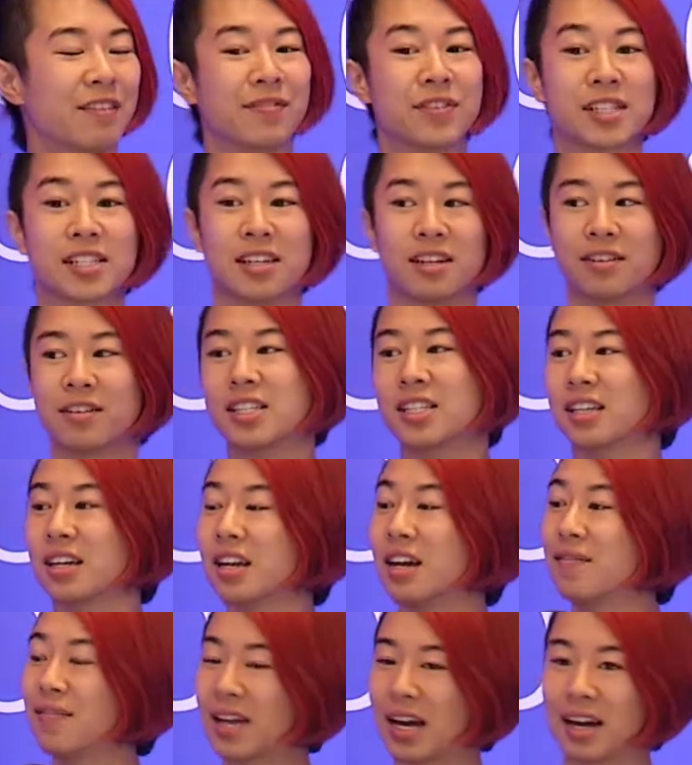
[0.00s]
So once
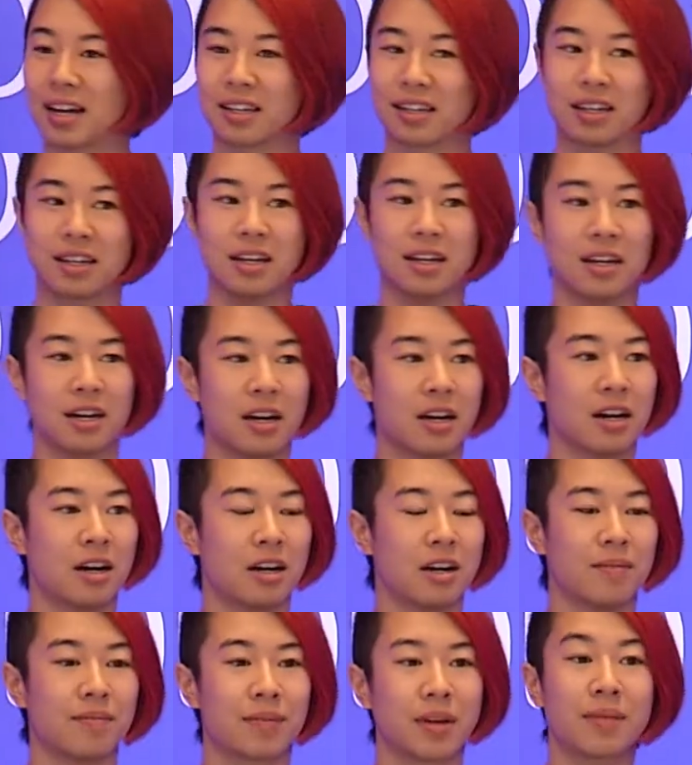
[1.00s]
again, I'm Cathie.
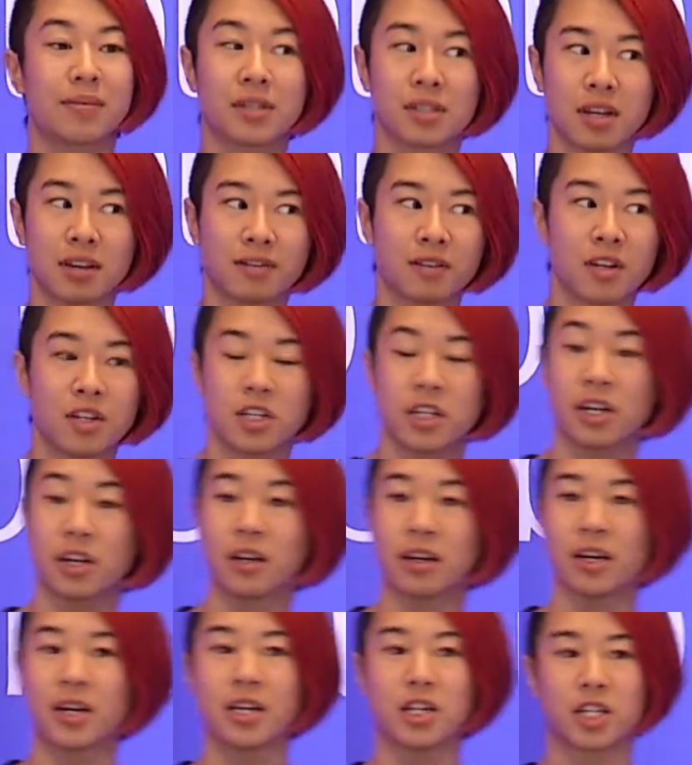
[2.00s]
I'm a software
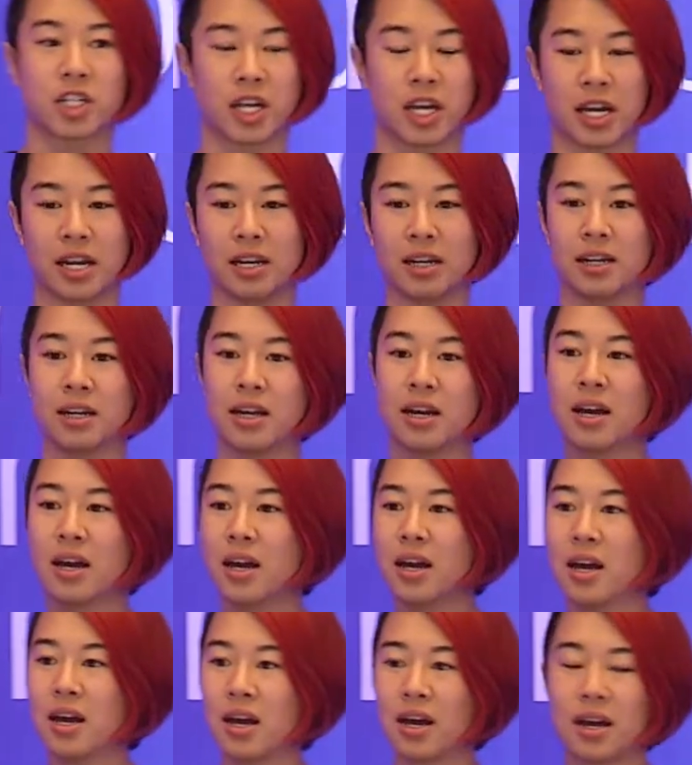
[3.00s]
engineer at Chain,
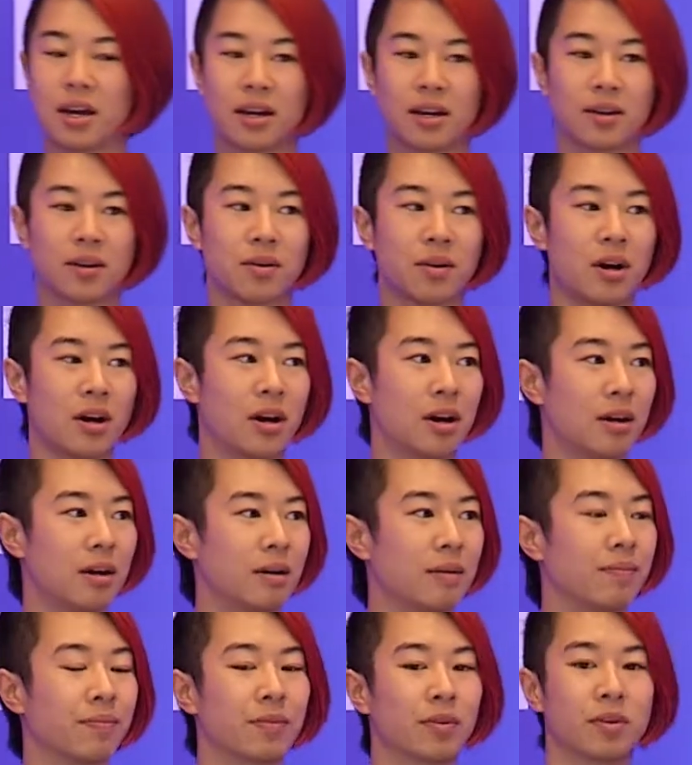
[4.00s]
and
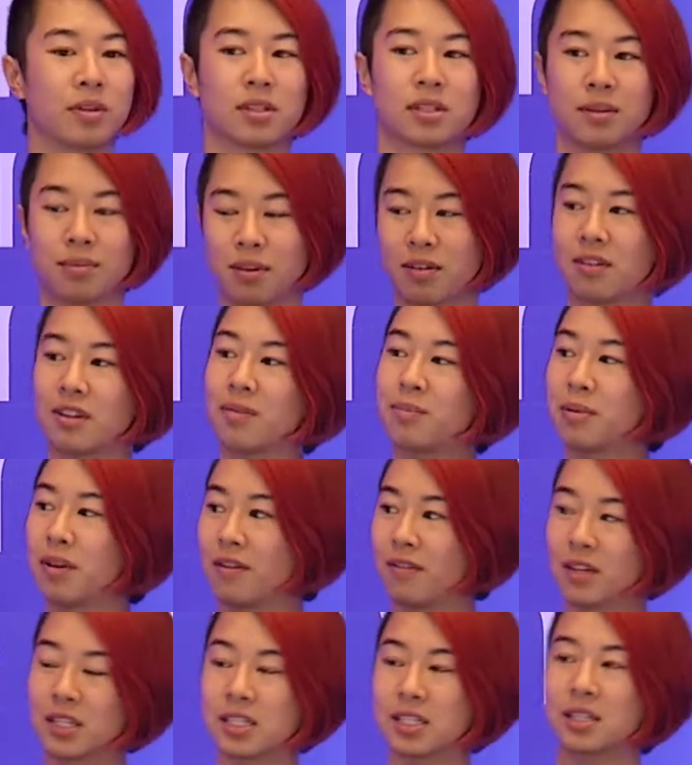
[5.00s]
some of the
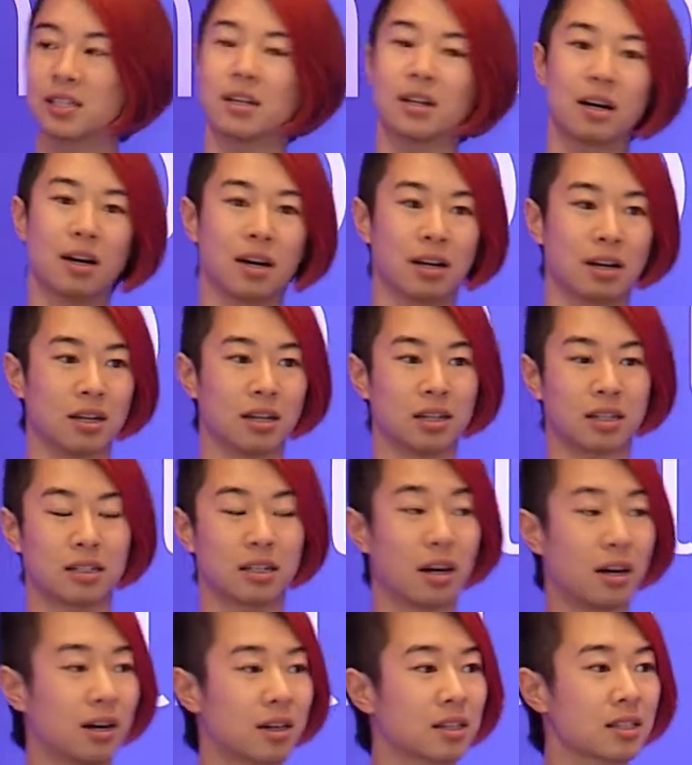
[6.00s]
previous
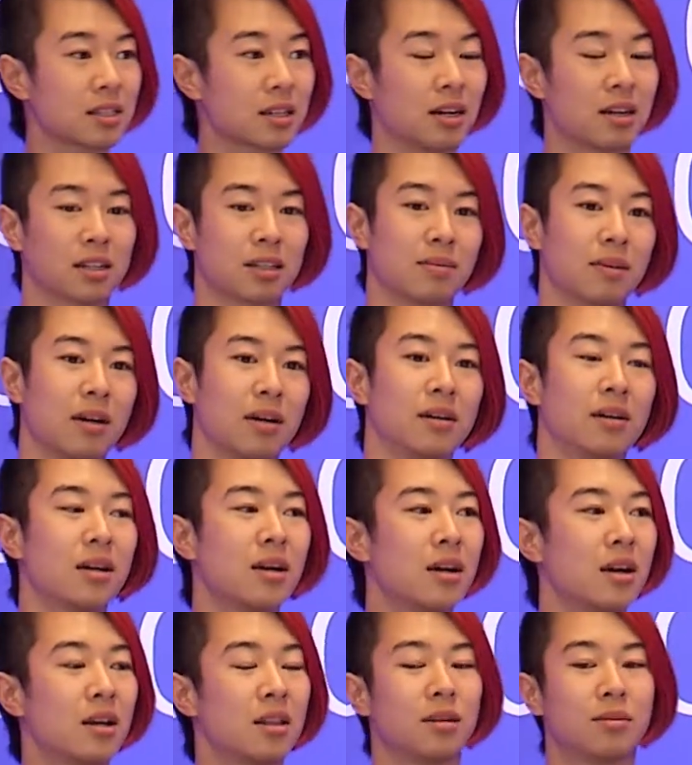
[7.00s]
talks talked about
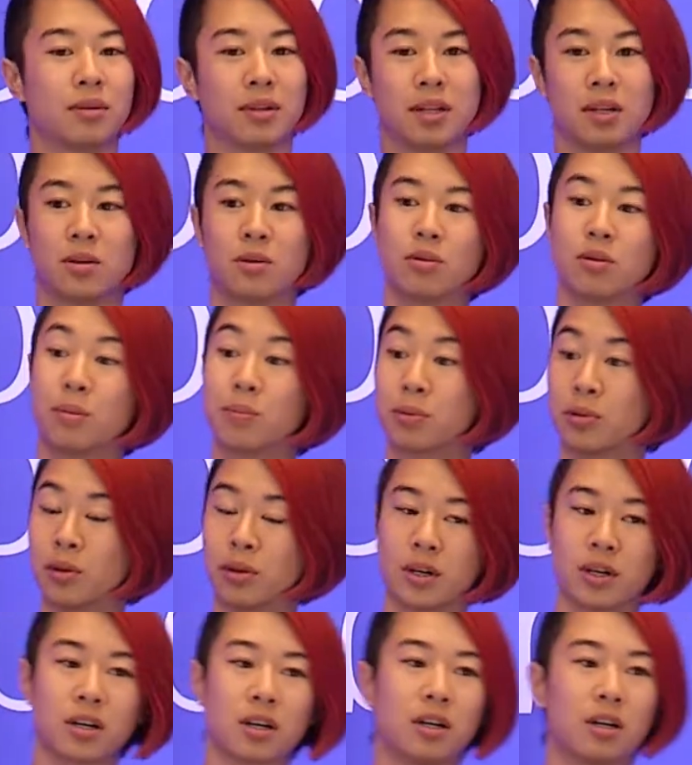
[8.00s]
the really cool
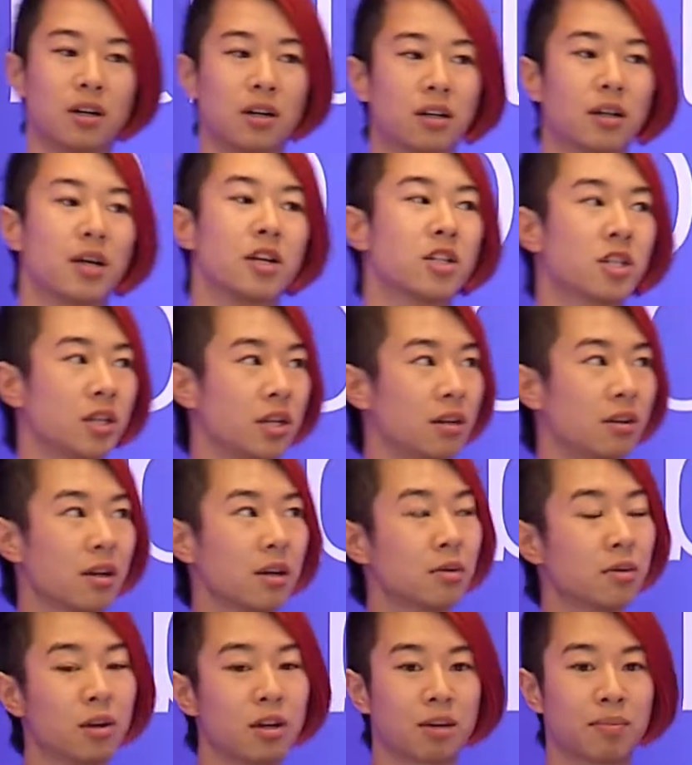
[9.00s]
protocol
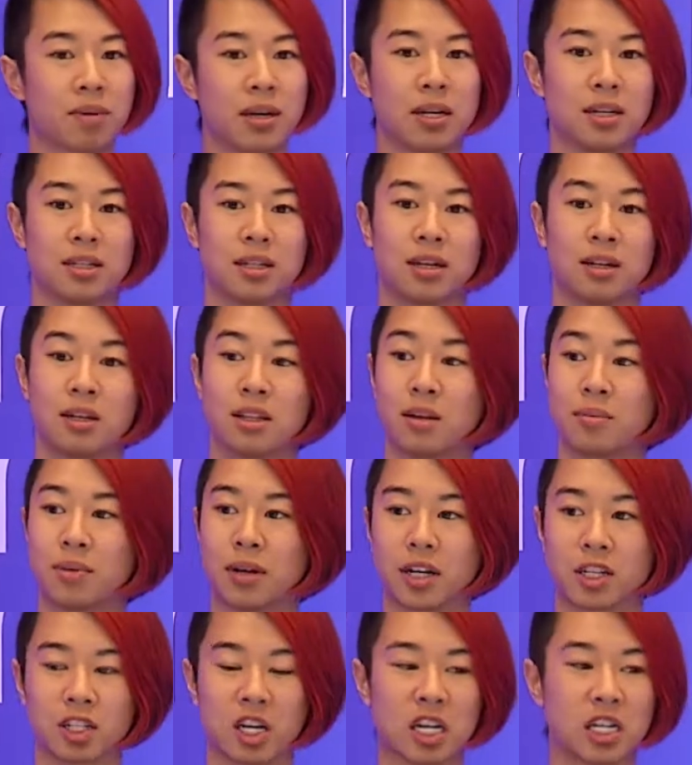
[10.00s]
engineering work being done in the
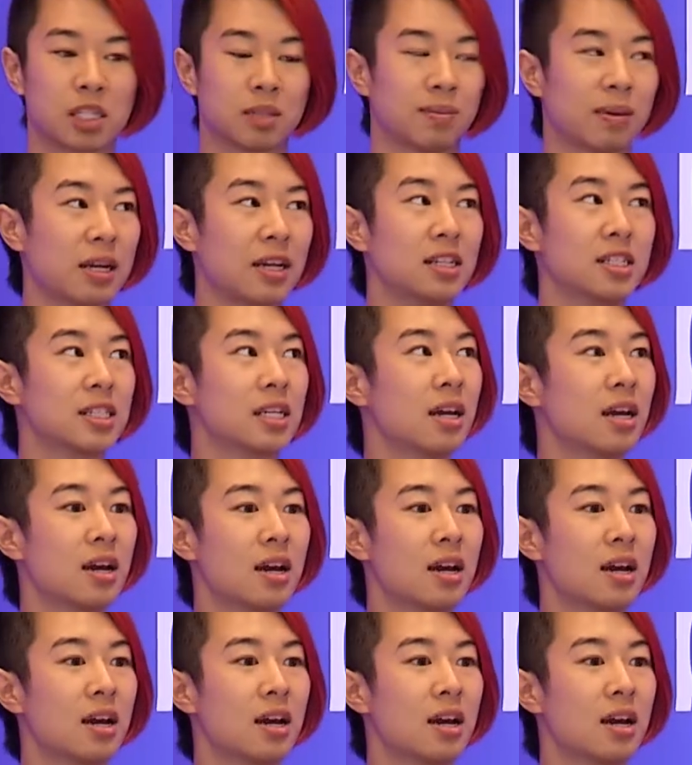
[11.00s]
blockchain space,